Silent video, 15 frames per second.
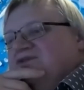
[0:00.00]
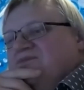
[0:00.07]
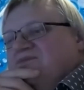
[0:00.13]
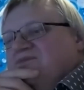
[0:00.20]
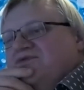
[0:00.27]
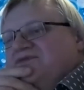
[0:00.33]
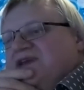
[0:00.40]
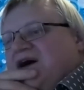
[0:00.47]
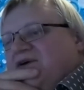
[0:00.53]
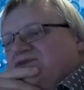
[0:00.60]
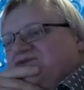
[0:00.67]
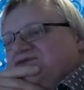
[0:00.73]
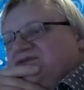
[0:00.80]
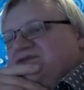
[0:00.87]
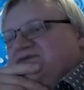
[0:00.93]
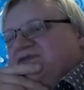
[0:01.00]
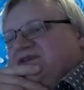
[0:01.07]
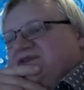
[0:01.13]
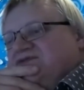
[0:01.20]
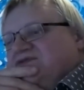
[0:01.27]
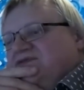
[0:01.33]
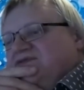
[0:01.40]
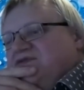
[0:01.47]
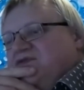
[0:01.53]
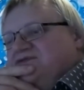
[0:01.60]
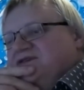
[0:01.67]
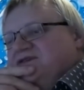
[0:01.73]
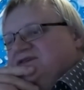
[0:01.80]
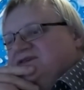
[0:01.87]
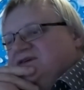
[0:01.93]
who moved now to different
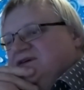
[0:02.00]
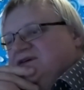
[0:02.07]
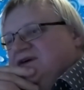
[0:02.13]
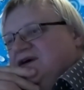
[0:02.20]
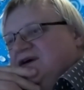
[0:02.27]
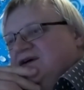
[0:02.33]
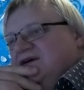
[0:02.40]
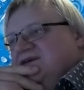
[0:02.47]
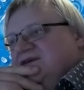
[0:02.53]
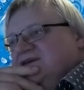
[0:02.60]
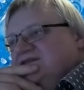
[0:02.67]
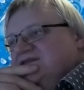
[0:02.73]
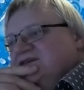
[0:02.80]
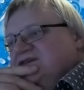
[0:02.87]
university, he's